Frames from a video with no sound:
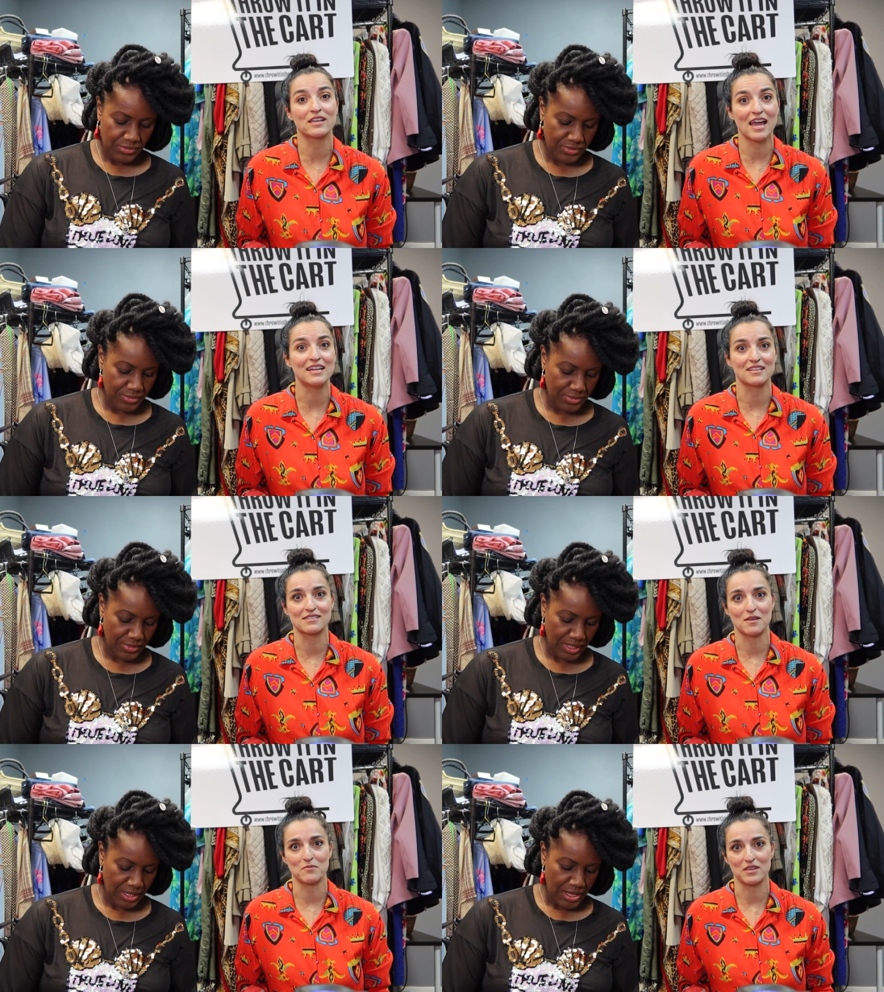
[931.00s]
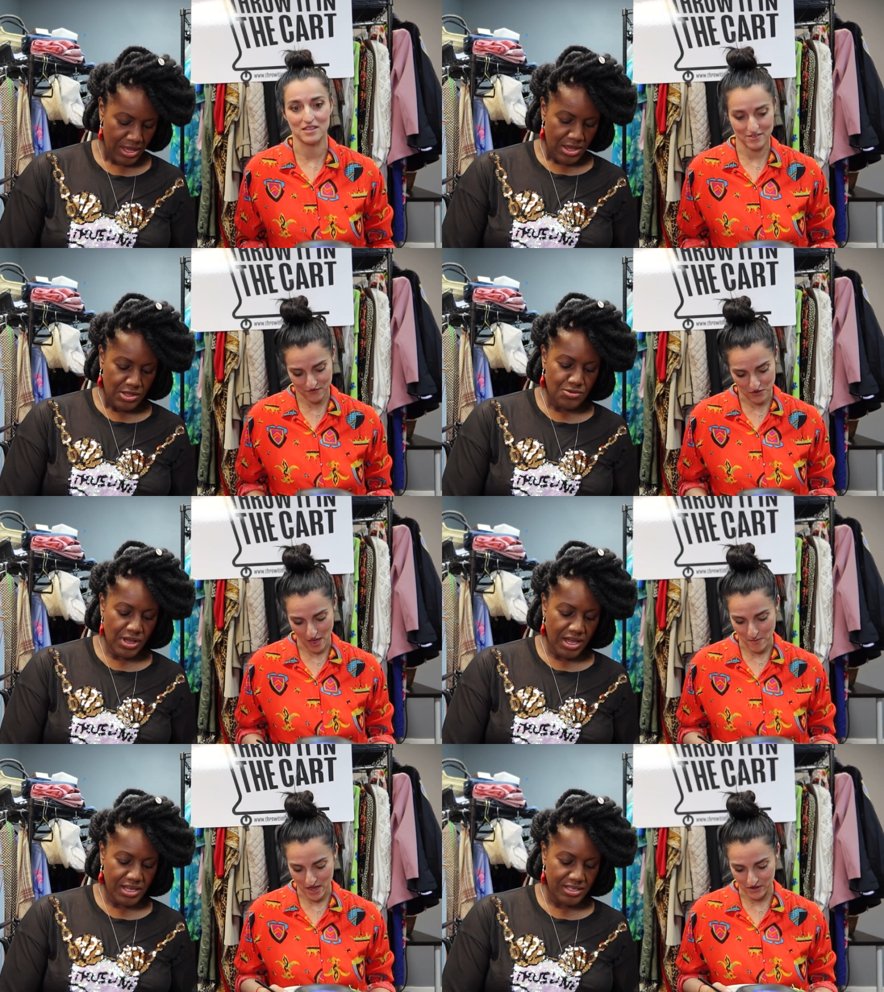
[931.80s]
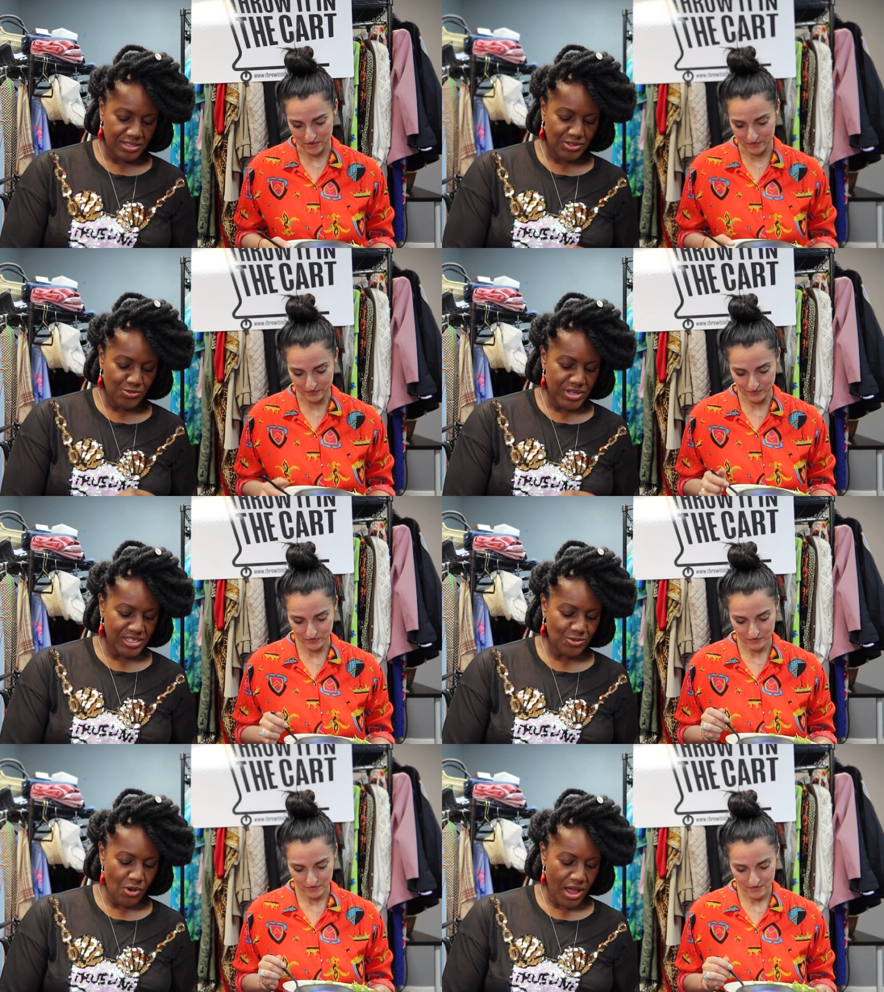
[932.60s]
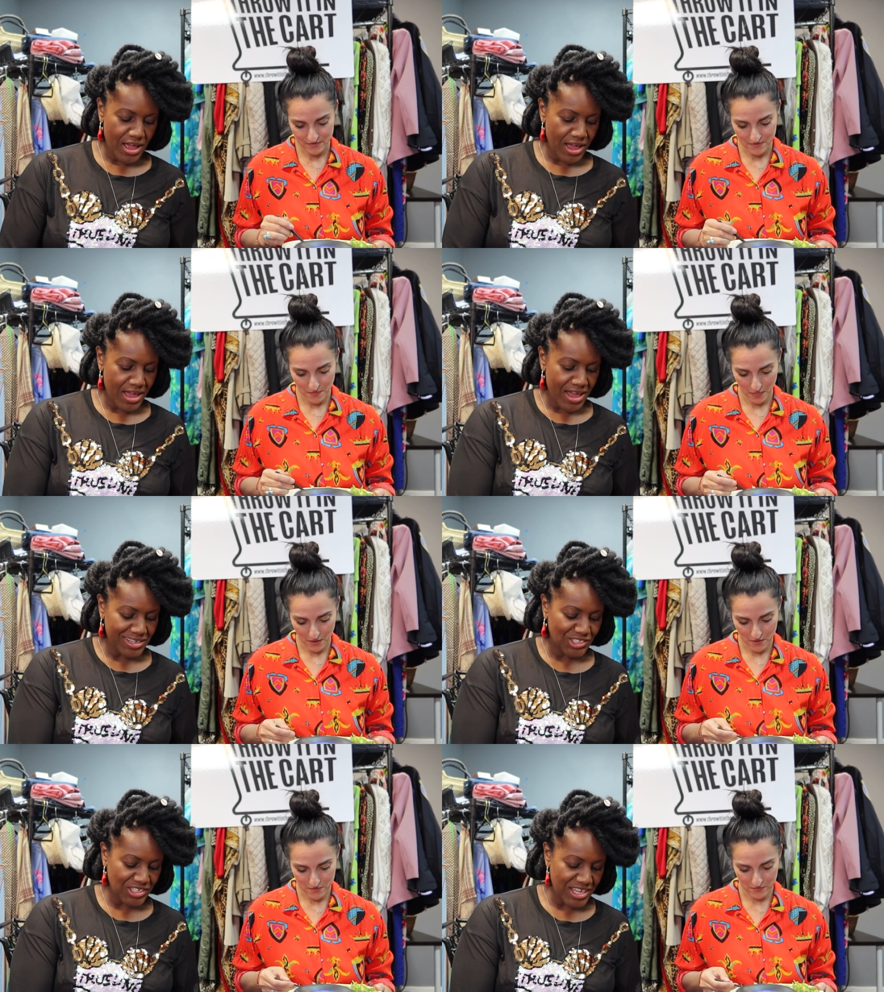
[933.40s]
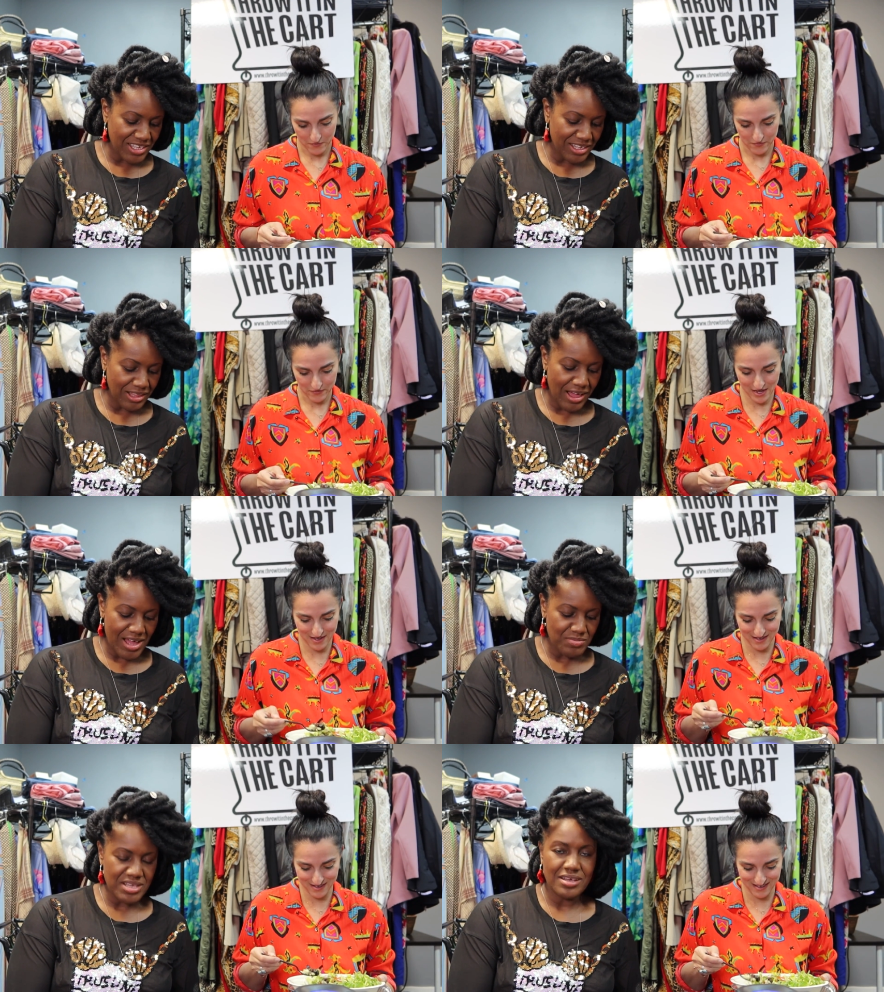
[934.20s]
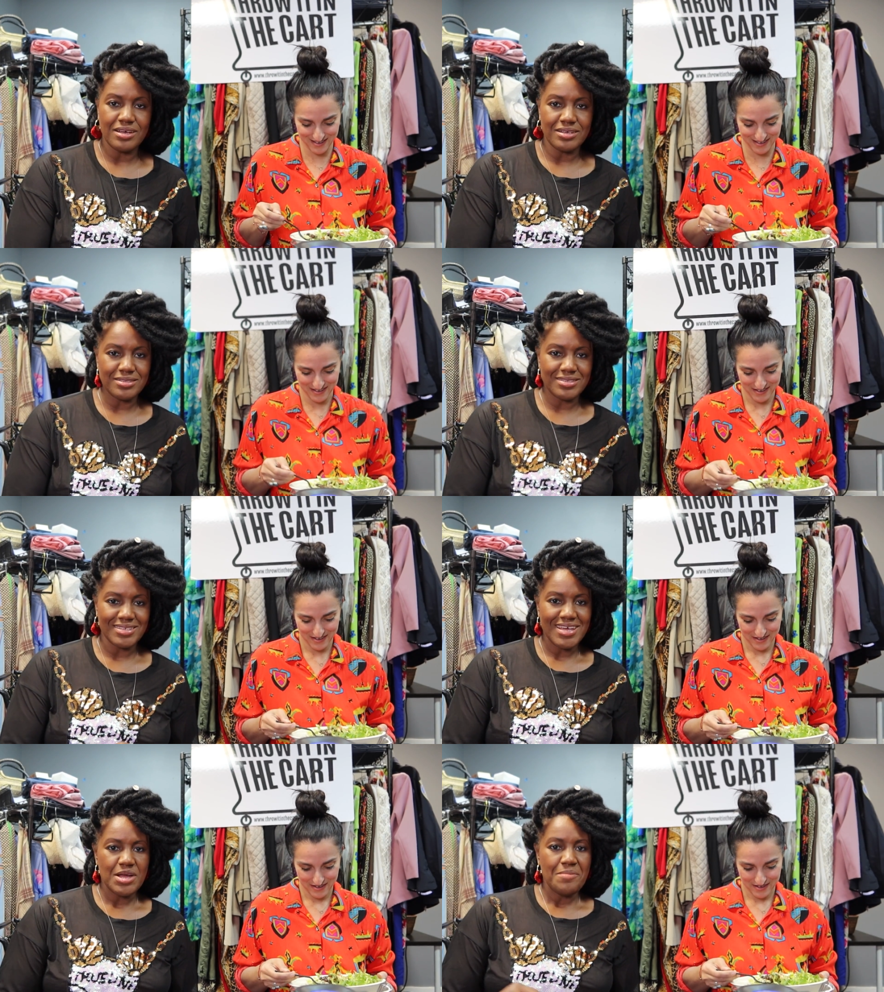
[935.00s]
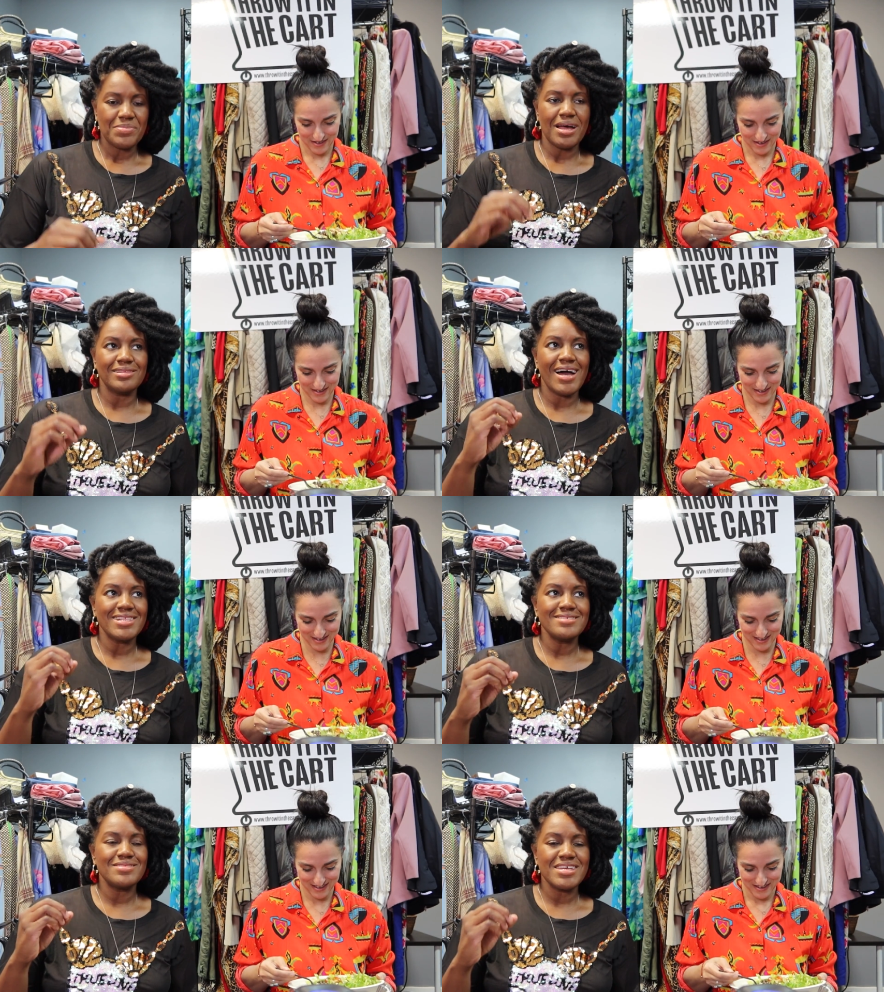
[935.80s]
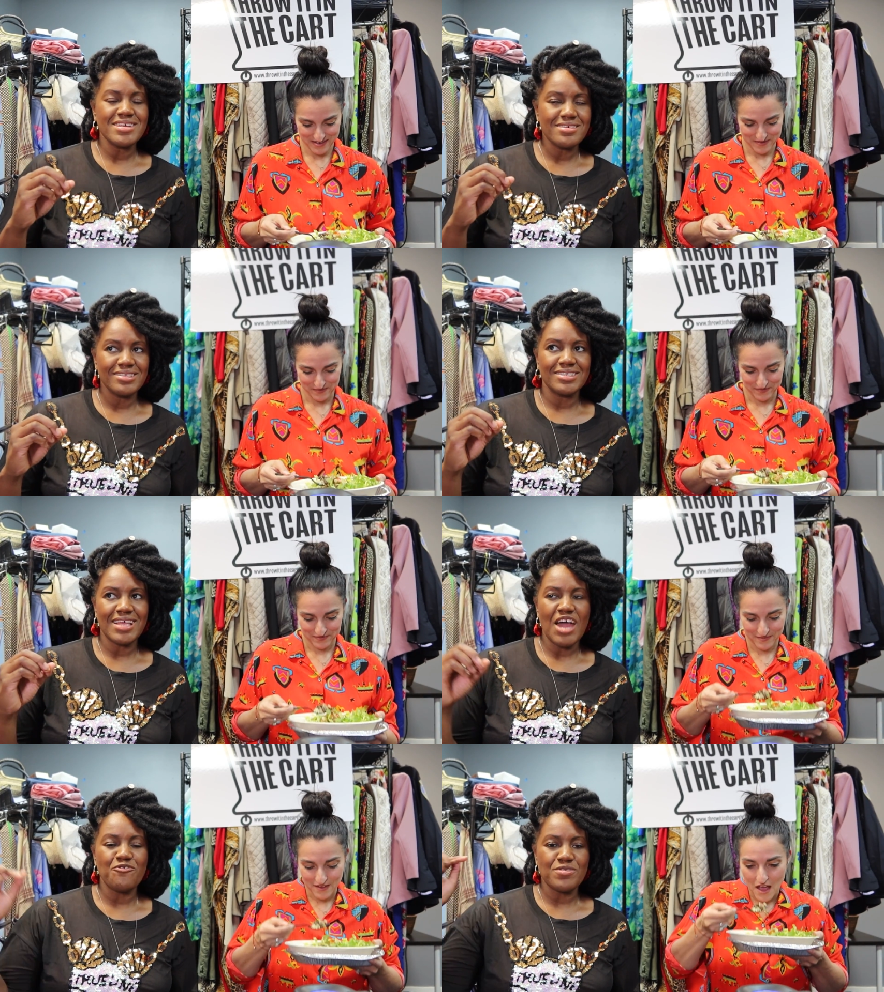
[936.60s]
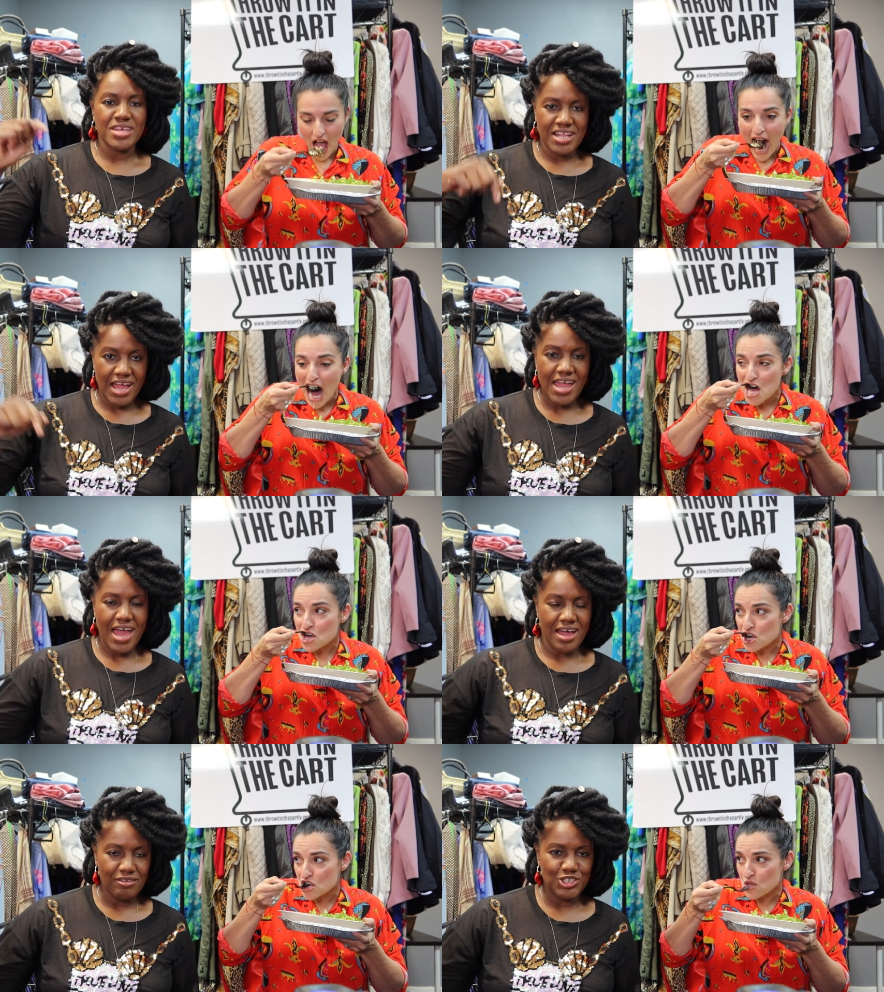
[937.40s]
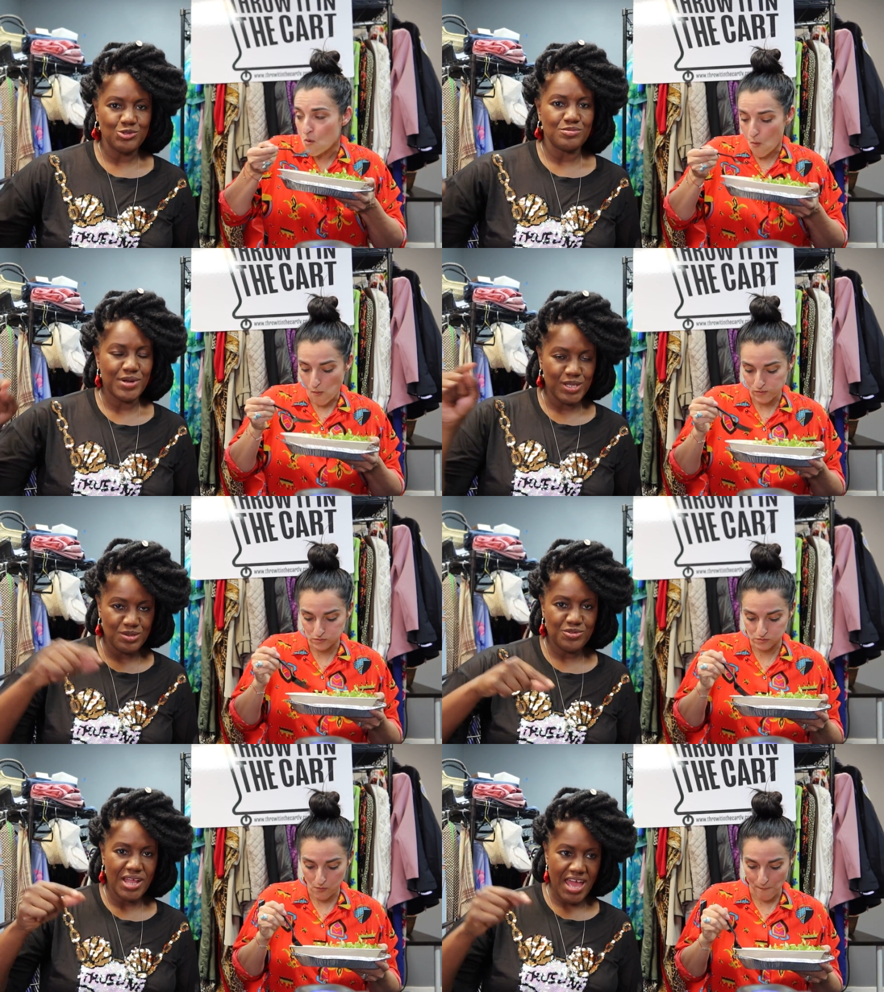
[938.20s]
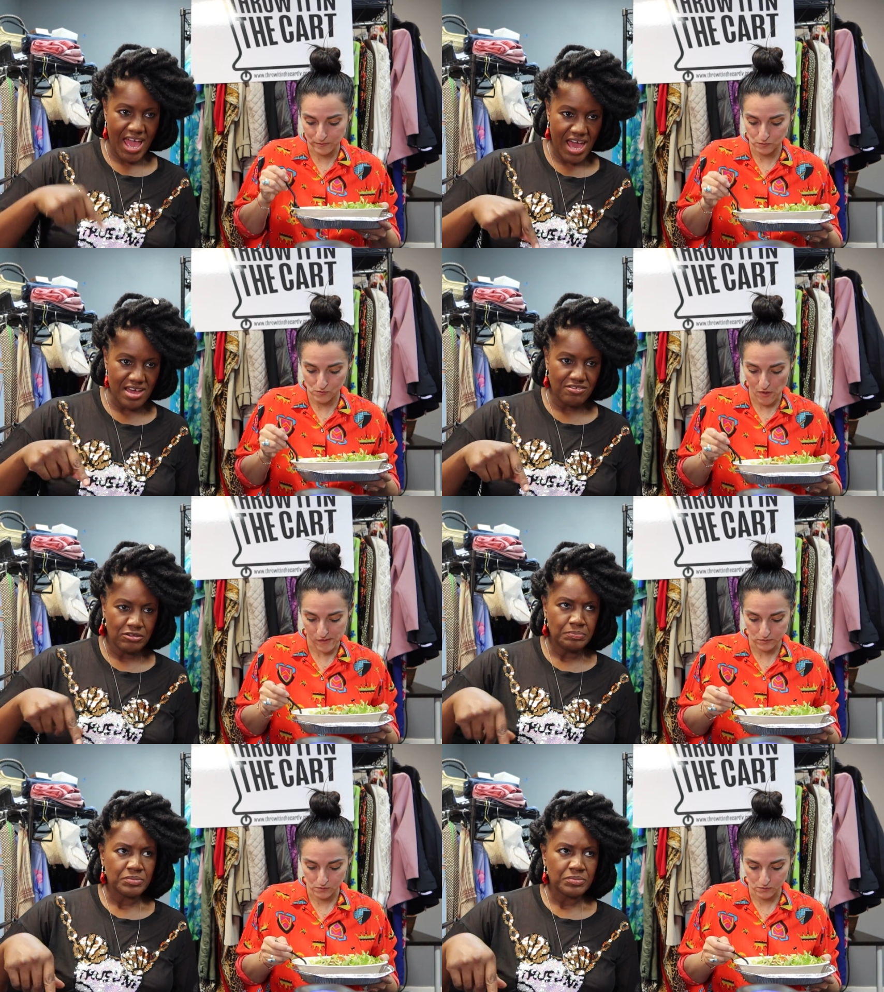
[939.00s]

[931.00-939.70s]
Speaker 1: getting something.
Speaker 2: For that matter. Guys, the reason why I ask Shayna a lot because. A lot of things I forget I have. She reminds me what I have.